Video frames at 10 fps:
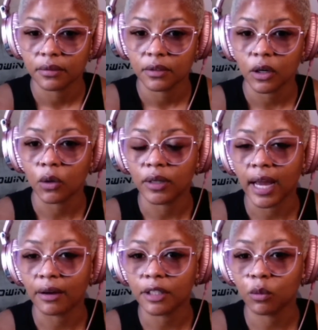Oh,
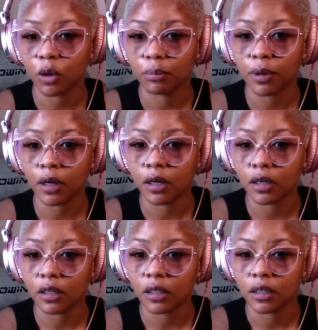now he won't
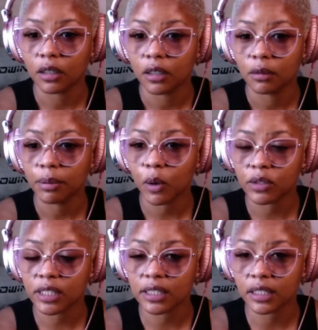
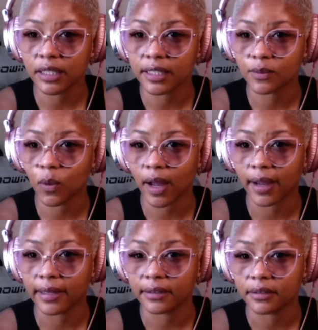post his Aness
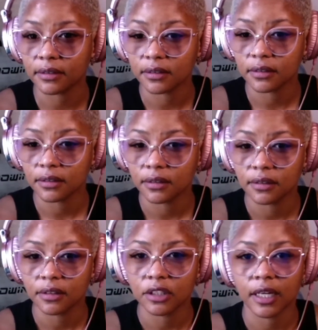wine.
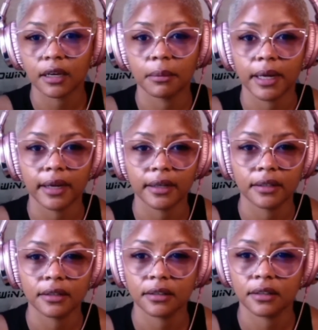Child, bye.
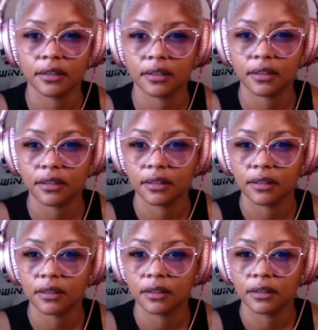
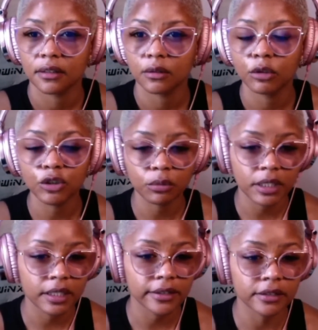What you
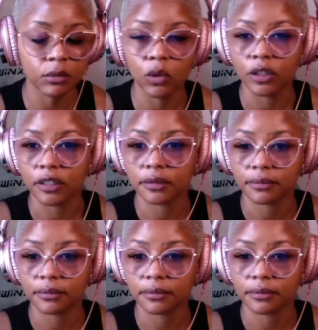mean there's more?